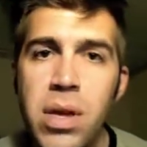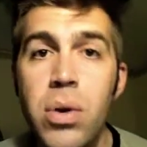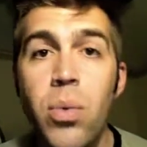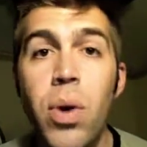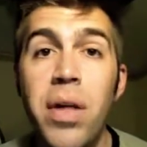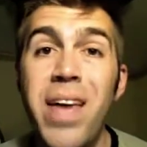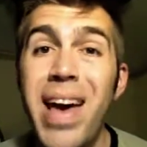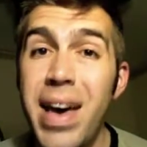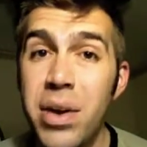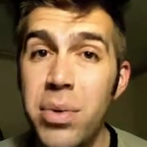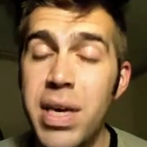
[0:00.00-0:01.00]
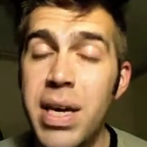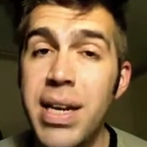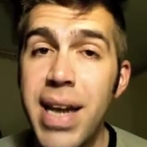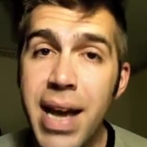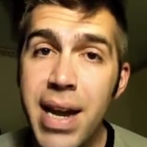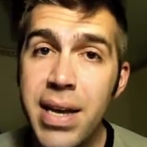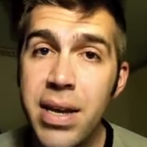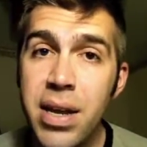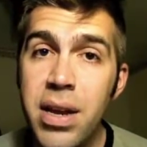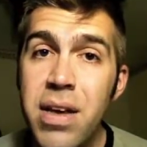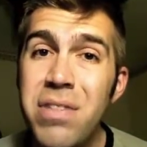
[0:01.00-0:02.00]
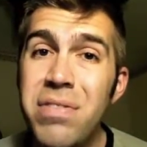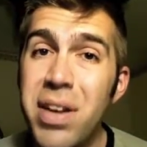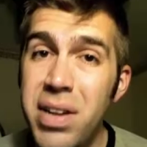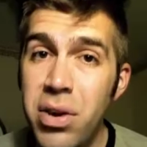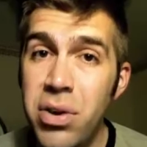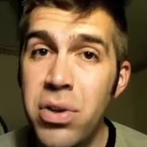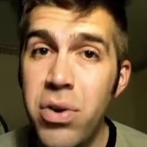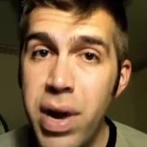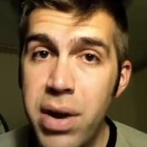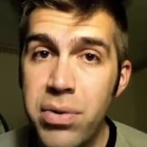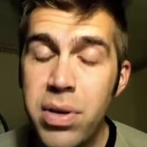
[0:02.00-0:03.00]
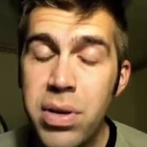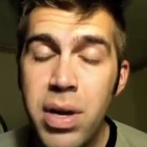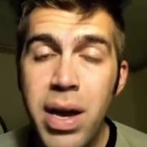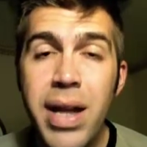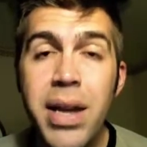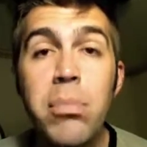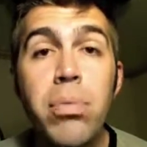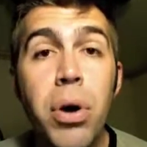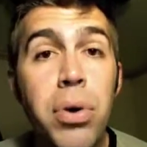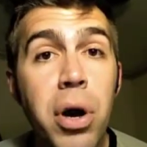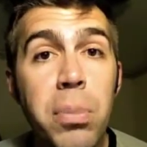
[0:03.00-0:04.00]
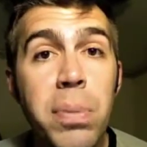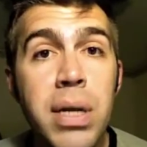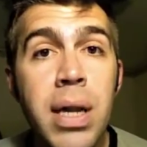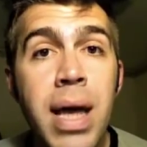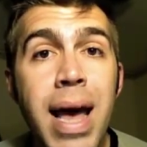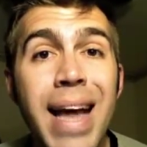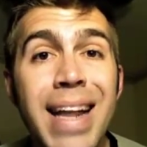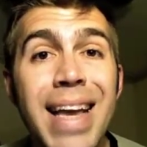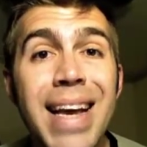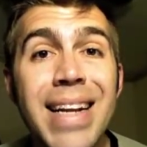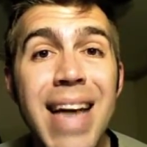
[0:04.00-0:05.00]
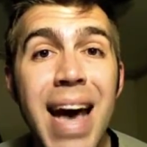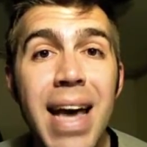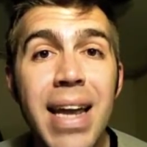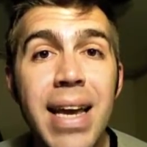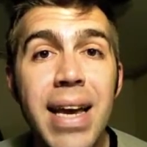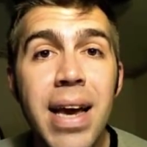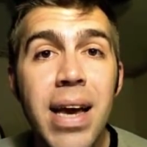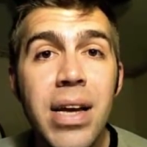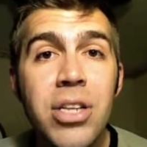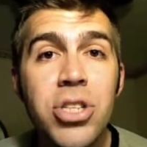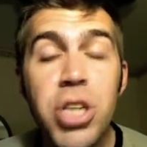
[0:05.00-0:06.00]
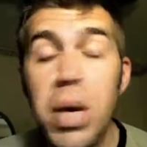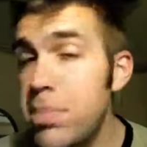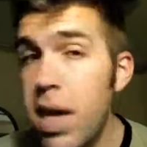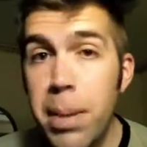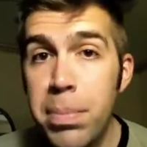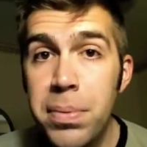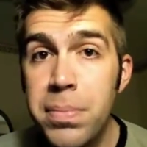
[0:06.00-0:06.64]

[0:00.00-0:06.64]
Well, the egg with King Daddy in it fell down on the ground, and it broke open, and King Daddy jumped up.